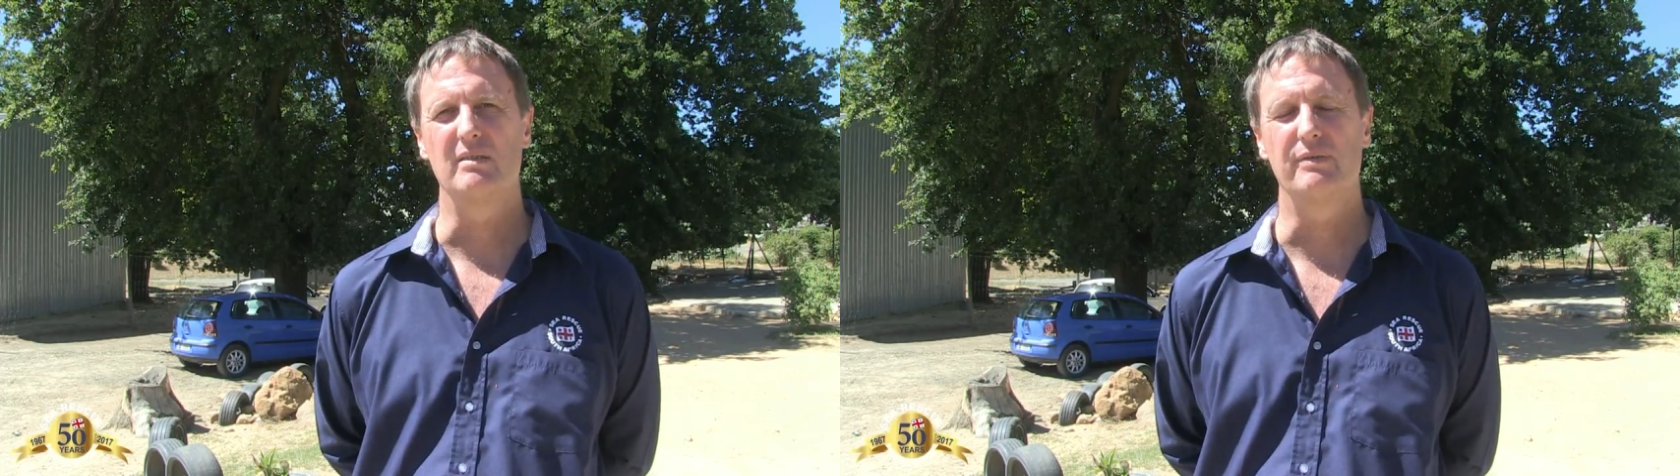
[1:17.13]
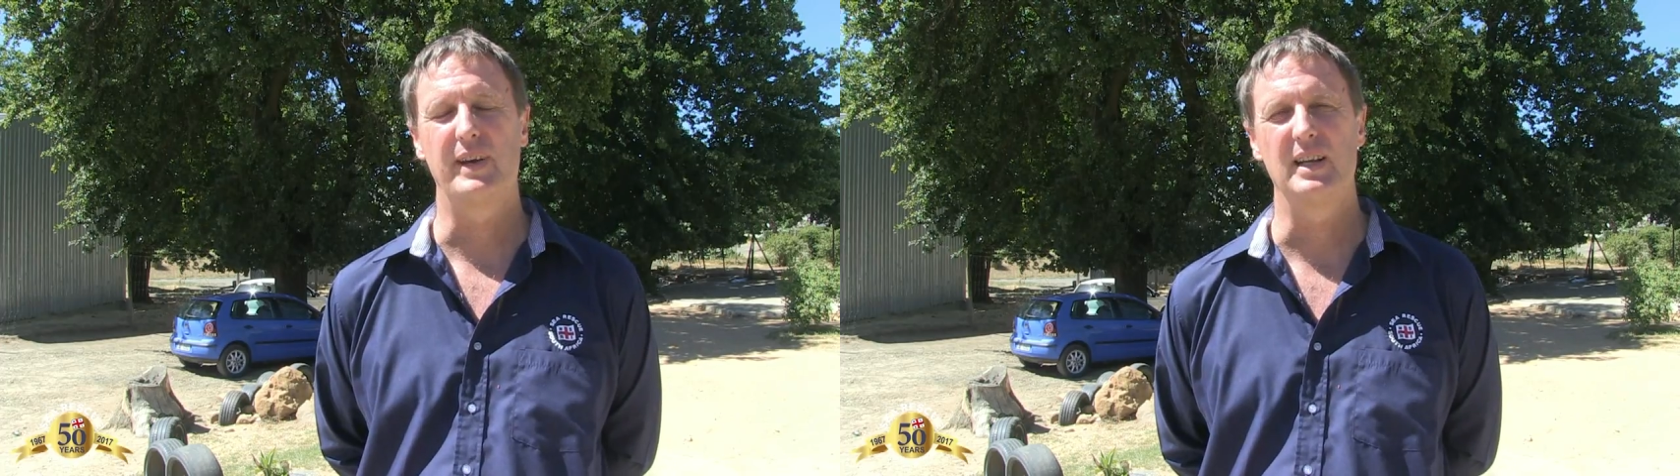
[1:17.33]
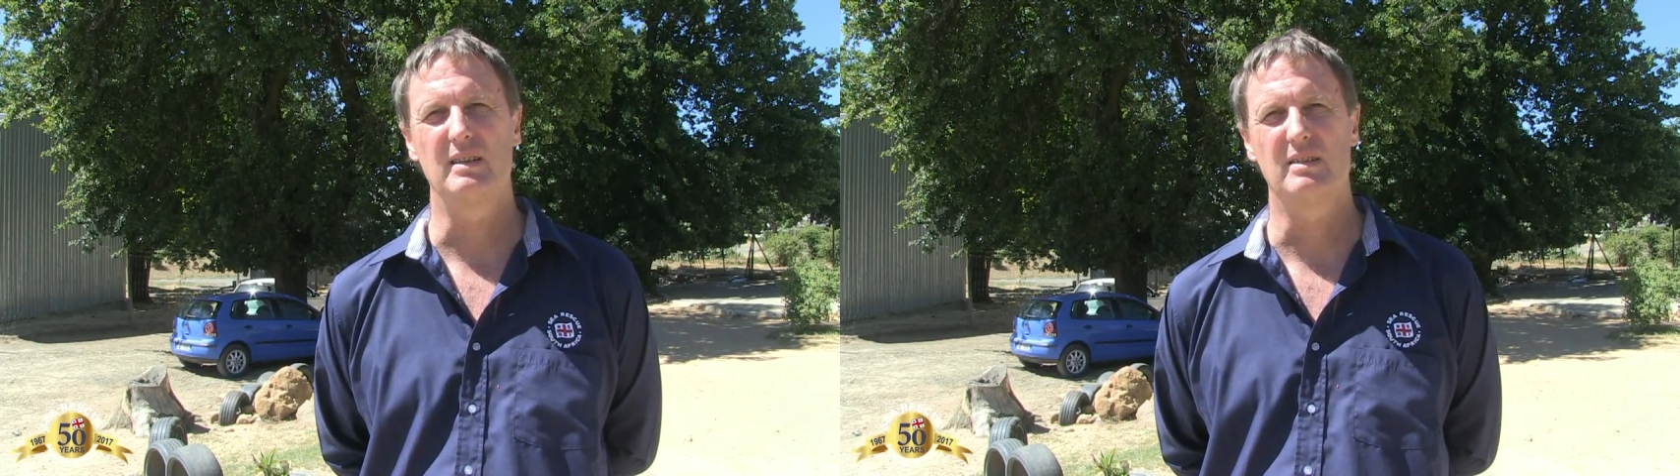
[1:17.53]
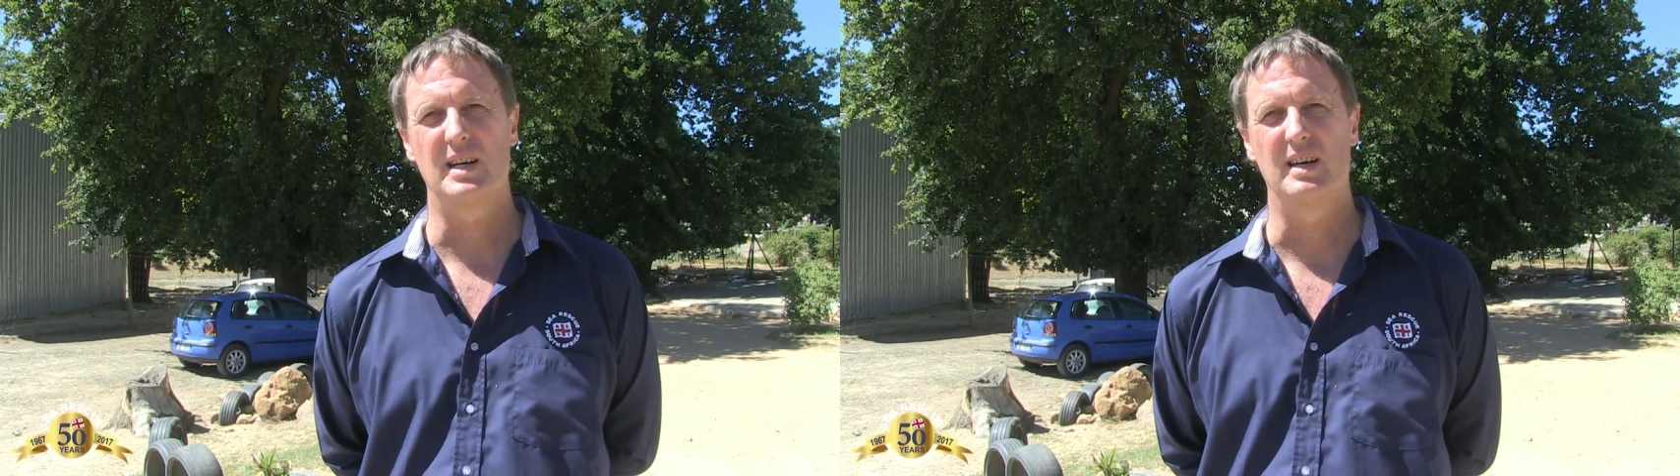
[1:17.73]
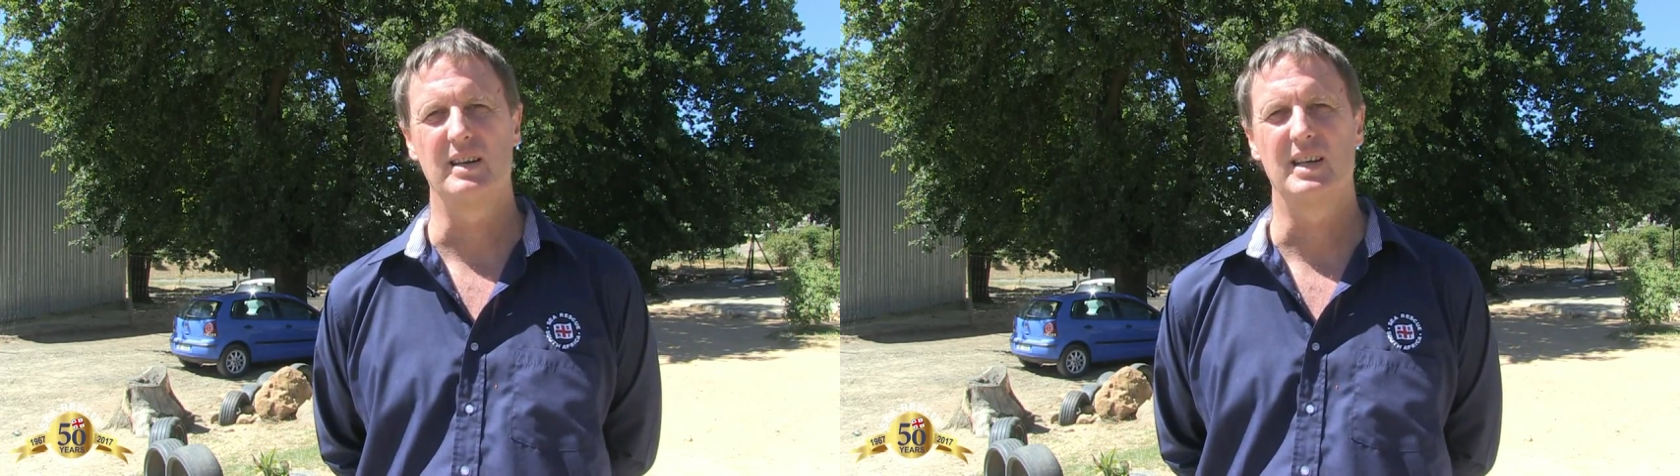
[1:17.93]
fatal
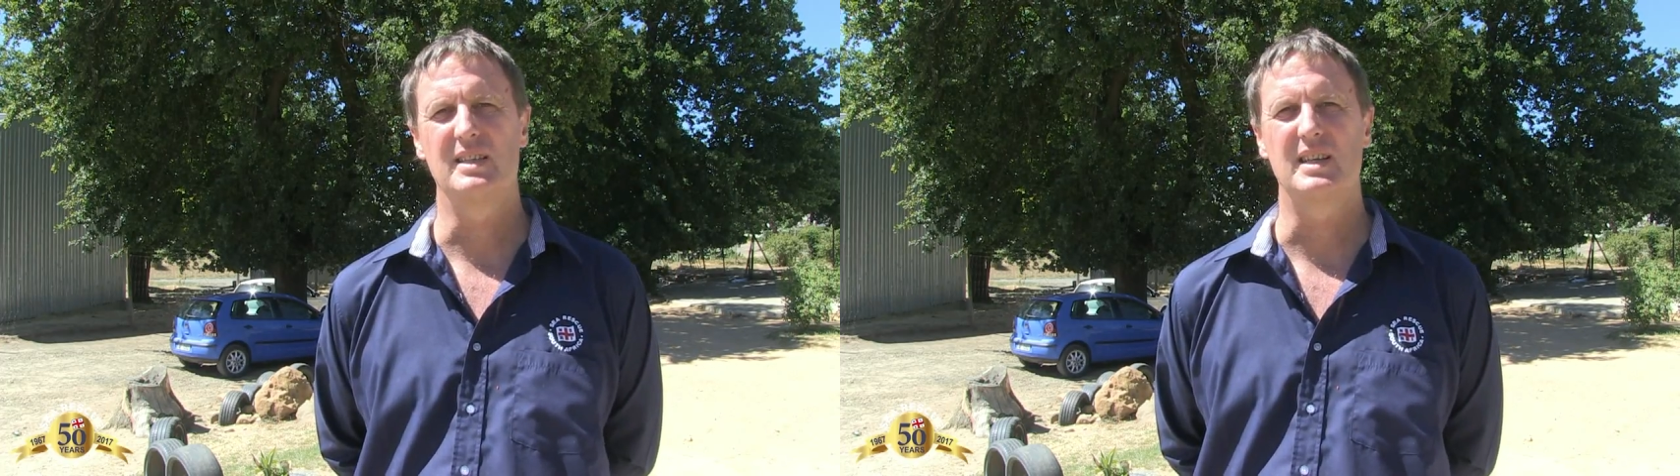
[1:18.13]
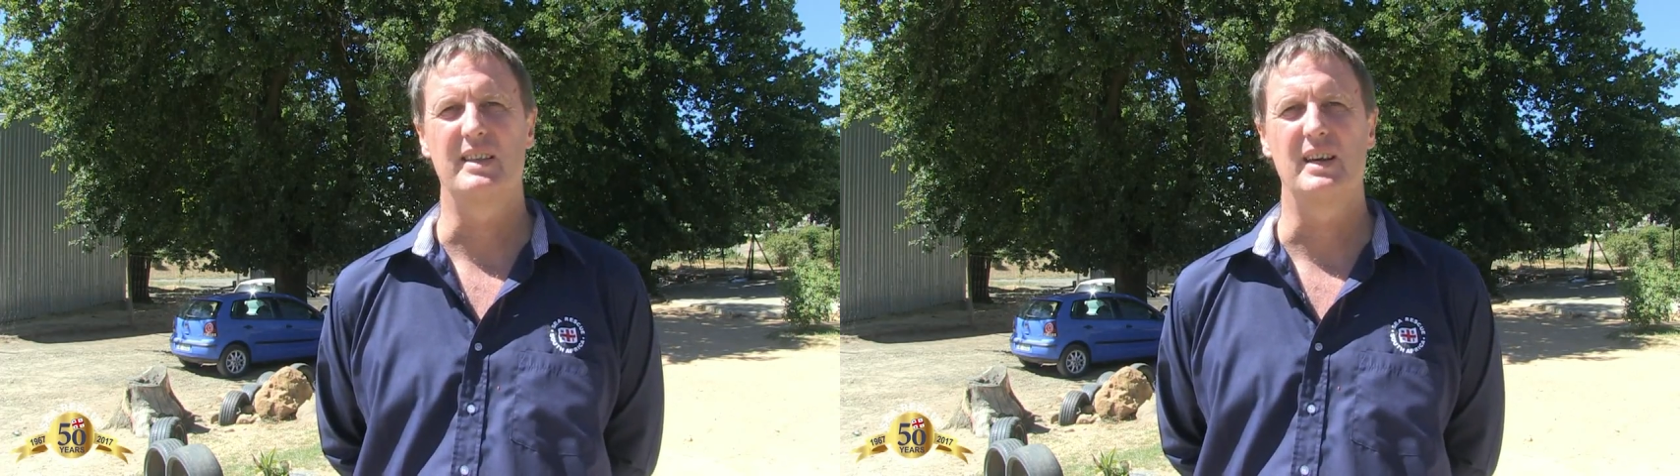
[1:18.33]
drowning in South